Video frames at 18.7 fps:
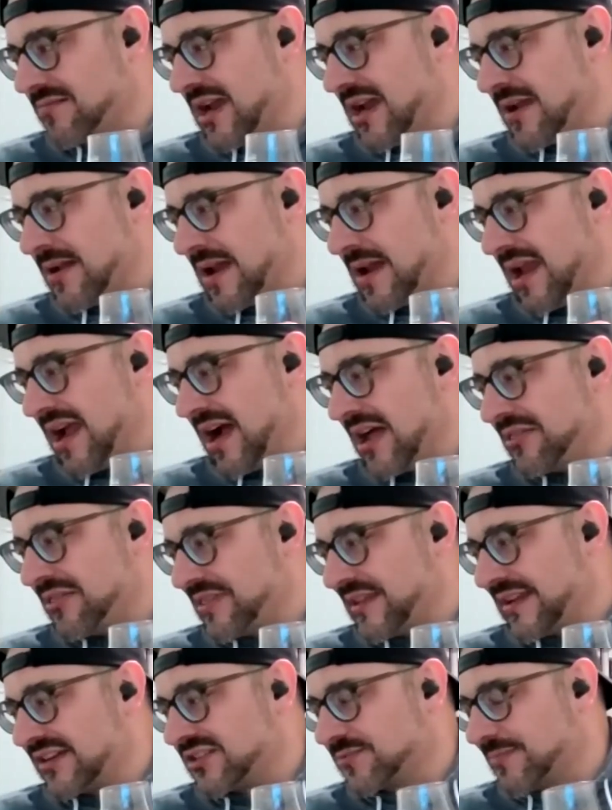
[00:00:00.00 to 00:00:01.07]
It, it. I
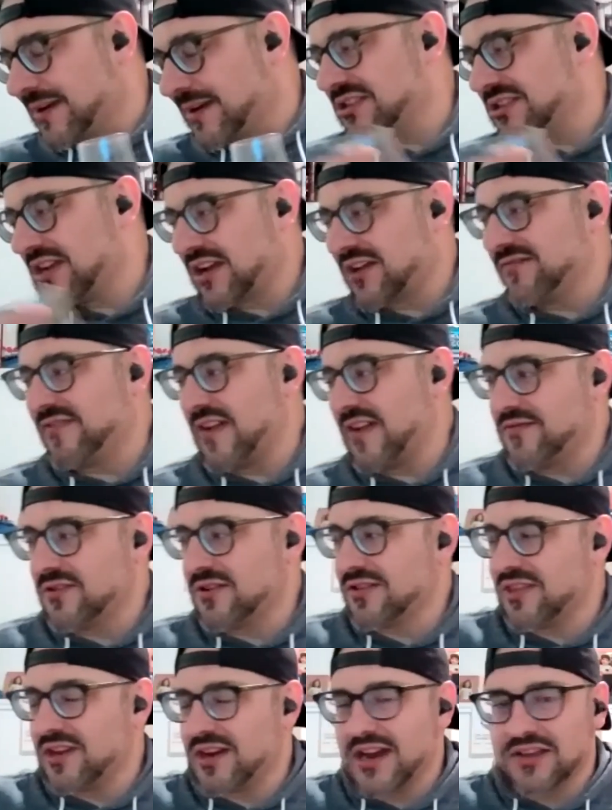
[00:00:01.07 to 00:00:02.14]
think it's my second
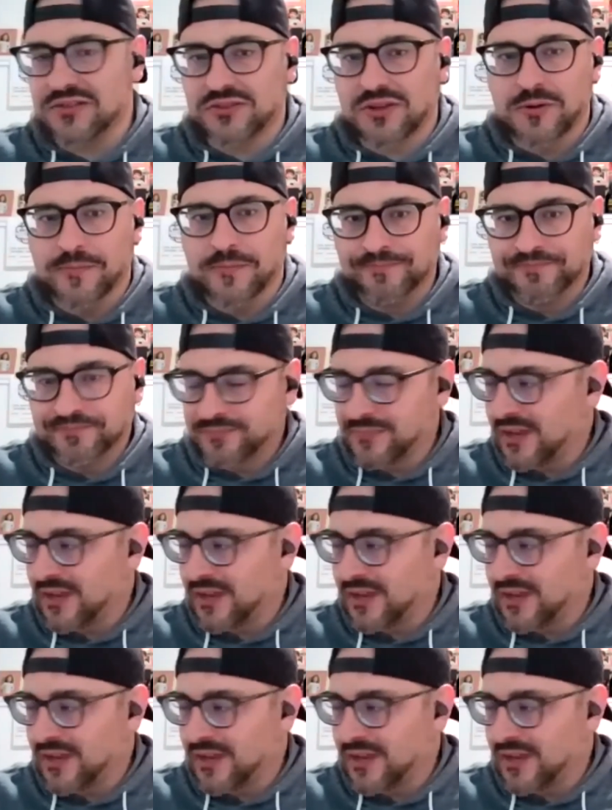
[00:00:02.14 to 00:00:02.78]
favorite of the night, though.